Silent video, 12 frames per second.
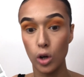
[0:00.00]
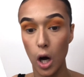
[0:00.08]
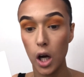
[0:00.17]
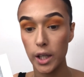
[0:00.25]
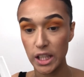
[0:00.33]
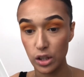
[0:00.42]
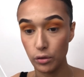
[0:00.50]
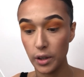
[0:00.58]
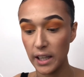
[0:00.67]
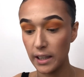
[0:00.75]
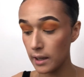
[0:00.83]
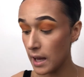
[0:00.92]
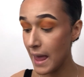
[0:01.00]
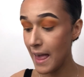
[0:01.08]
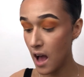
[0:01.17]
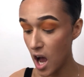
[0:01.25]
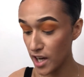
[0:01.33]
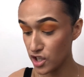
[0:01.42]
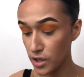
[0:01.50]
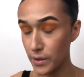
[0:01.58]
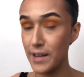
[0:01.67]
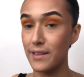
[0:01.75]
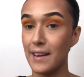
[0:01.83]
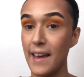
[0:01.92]
khaki green eyeshadow,
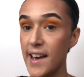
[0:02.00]
I think,